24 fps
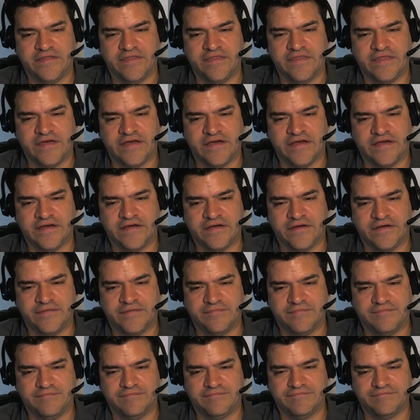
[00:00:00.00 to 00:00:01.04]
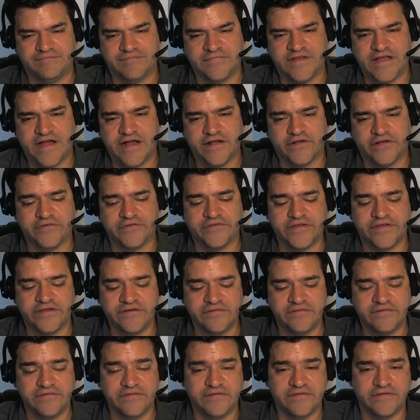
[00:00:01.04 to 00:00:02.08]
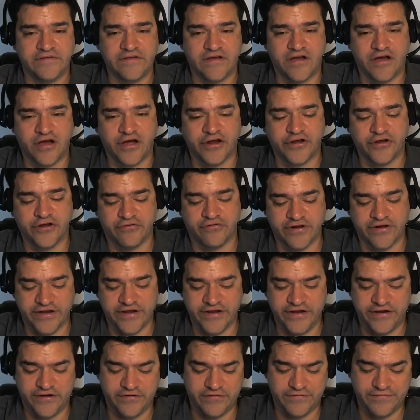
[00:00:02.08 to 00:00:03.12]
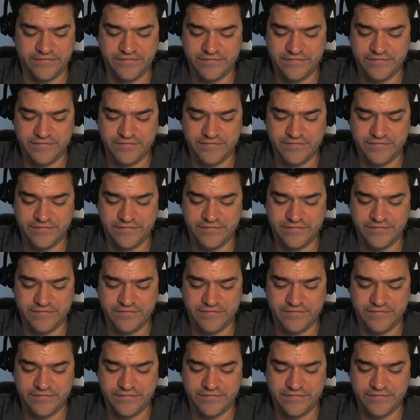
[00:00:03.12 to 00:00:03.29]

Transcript: the goggles in, audio right here.